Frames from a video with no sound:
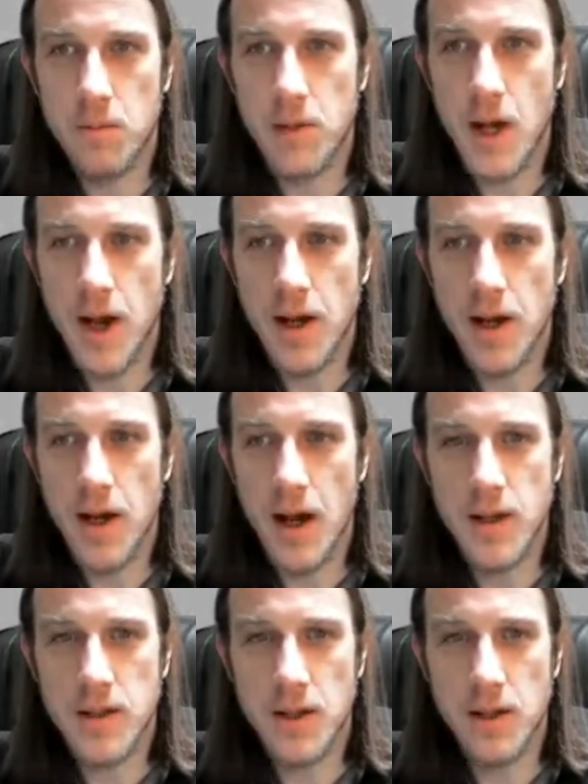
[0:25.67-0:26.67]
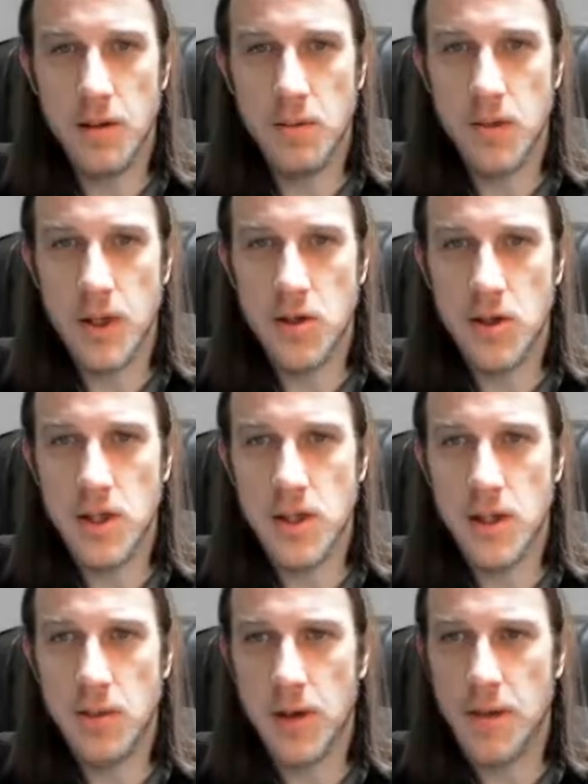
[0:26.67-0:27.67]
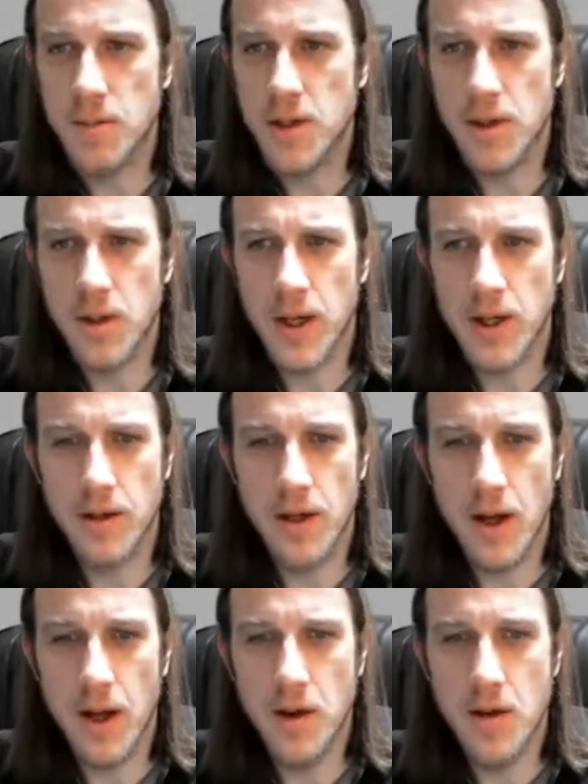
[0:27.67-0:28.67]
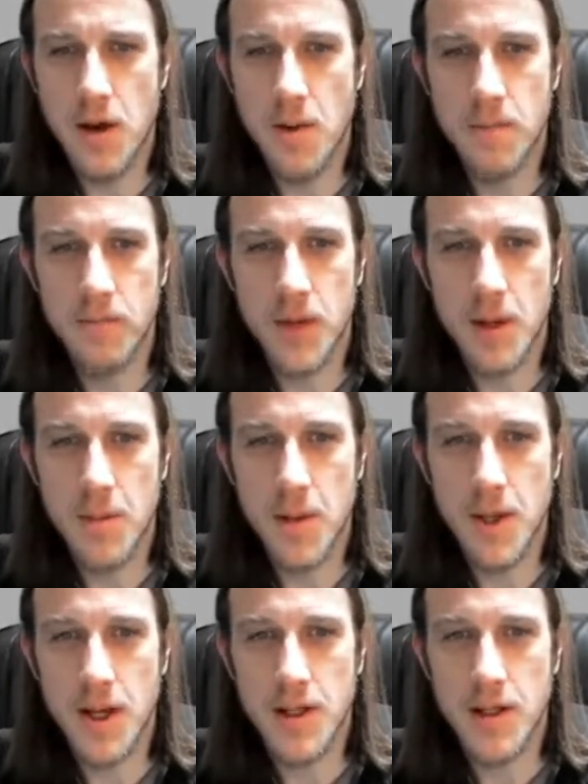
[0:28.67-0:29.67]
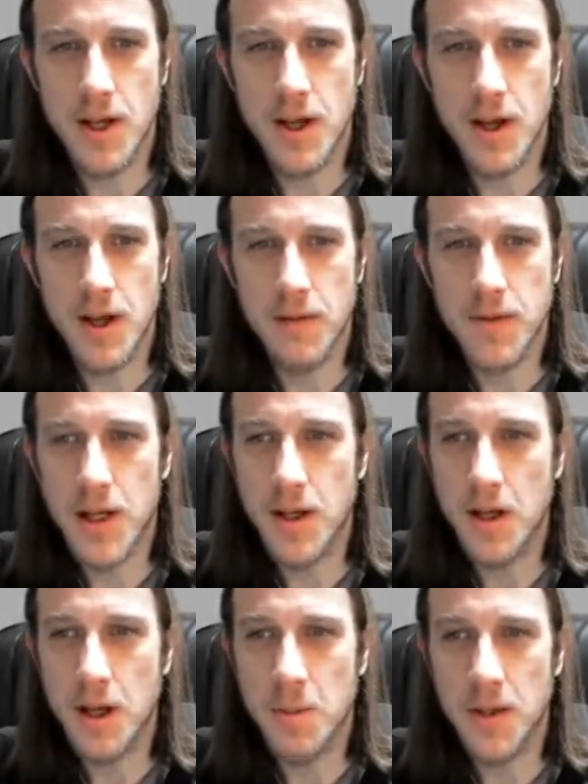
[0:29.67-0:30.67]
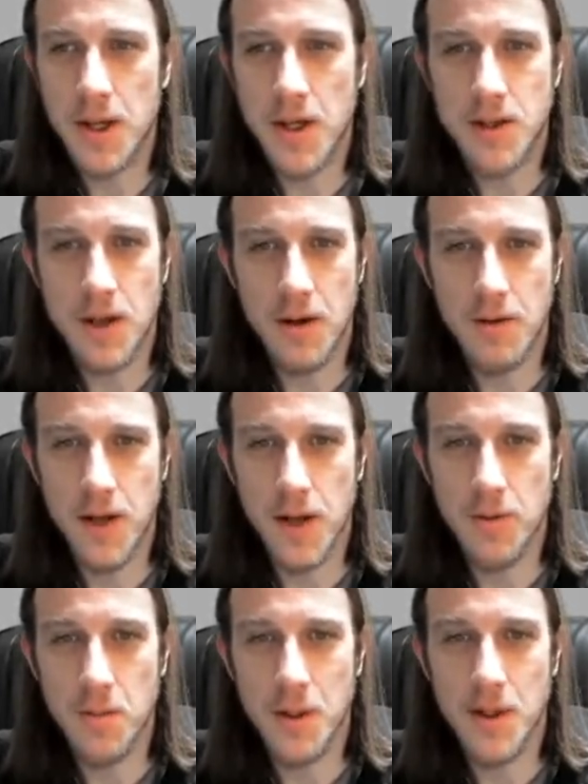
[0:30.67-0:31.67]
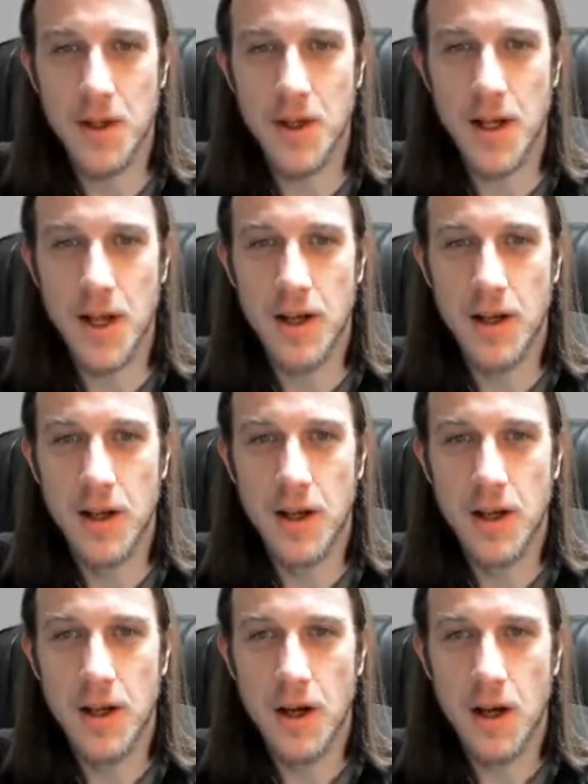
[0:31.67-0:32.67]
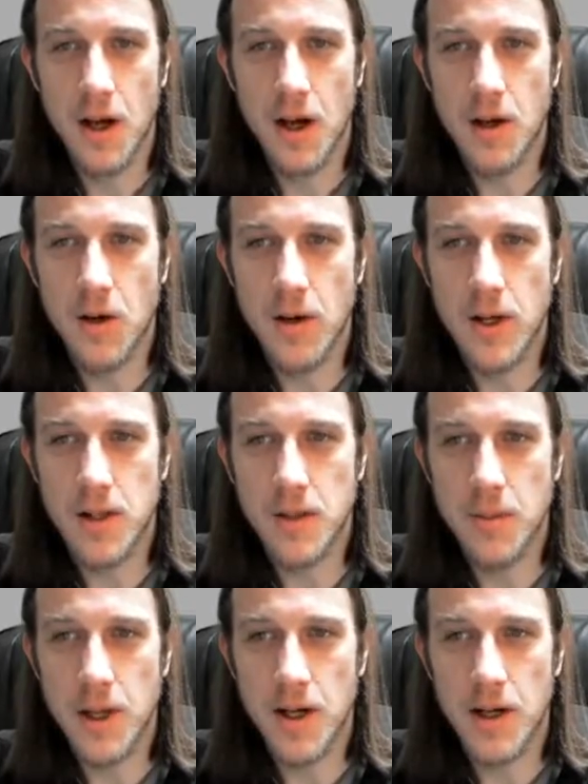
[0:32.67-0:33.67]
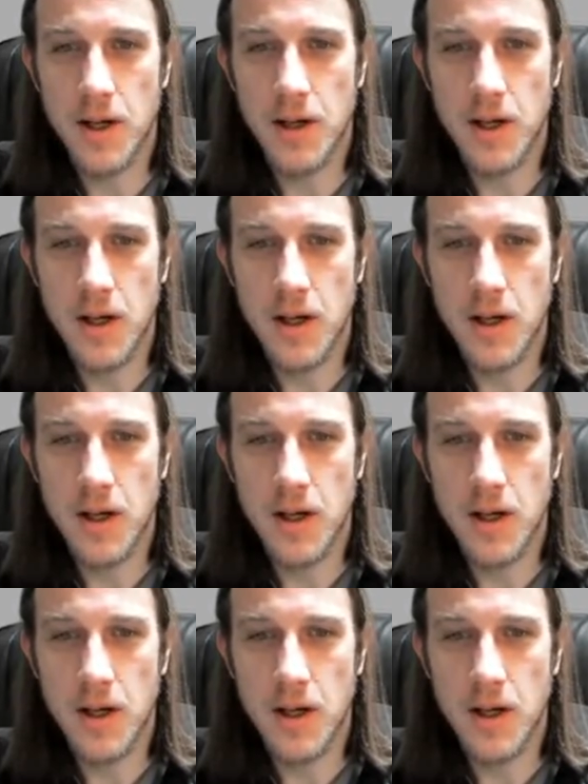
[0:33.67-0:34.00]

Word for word: kind of has an interesting rim to it. I don't know maybe I just uh, have taken a couple of days off and haven't been looking at uh, coins, but uh,